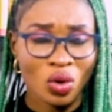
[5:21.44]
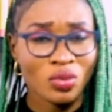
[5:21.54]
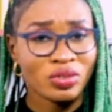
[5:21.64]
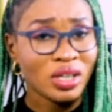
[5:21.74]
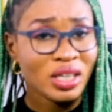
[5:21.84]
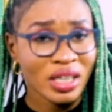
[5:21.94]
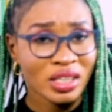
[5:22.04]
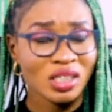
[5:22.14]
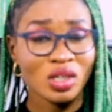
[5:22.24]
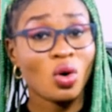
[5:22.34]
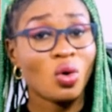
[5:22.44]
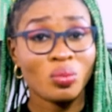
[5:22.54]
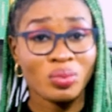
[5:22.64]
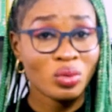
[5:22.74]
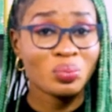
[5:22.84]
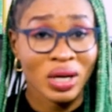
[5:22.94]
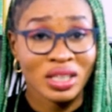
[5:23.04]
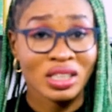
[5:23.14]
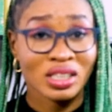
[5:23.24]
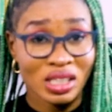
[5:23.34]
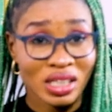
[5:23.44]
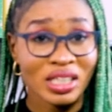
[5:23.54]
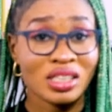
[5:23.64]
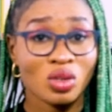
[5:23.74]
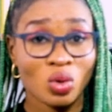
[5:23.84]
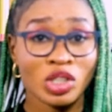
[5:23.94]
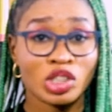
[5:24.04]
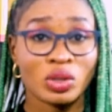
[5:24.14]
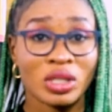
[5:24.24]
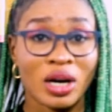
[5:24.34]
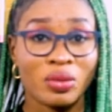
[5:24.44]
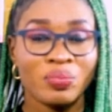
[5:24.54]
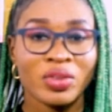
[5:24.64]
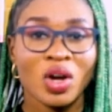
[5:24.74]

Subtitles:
of the lady or both partners, the lady in question now,